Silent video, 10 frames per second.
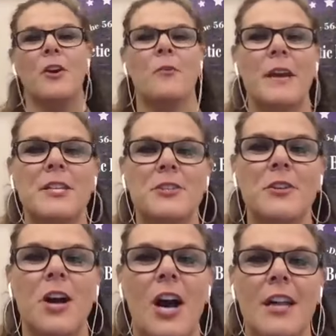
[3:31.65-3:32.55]
Rachel
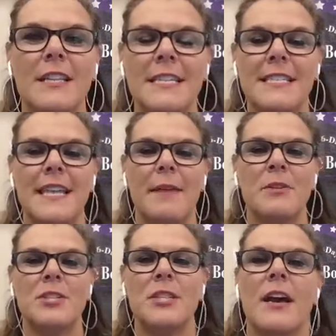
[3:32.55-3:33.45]
Hollis that
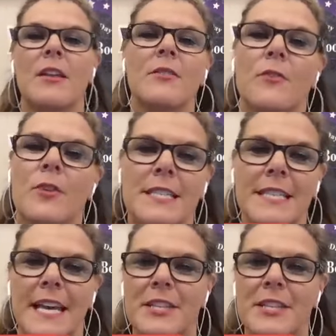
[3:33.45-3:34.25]
Michelle Forsyth